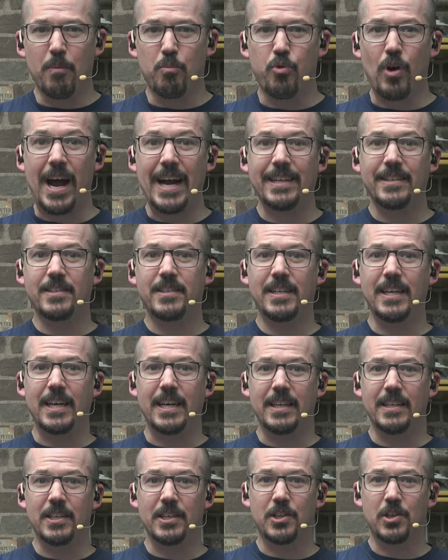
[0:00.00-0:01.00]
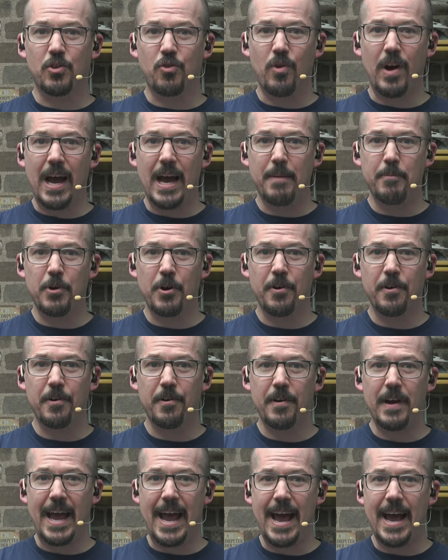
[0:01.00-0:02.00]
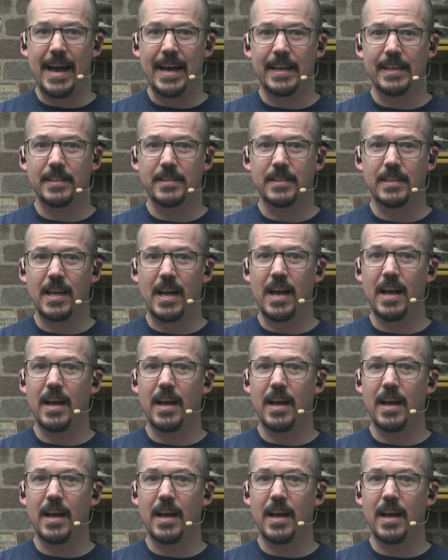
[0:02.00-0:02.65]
Bridenstine described her as,